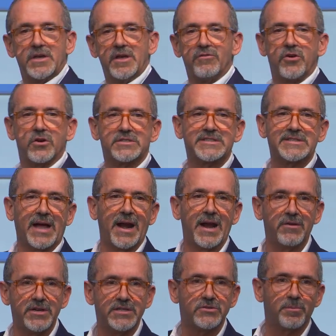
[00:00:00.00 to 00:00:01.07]
give your
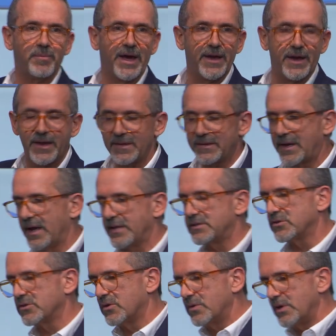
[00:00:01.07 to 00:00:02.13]
salary to buy a KitKat.
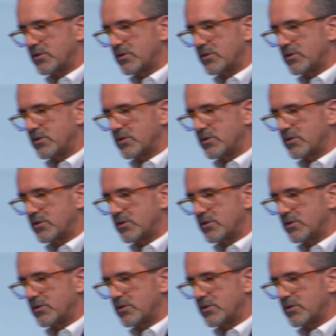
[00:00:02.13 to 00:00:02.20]
So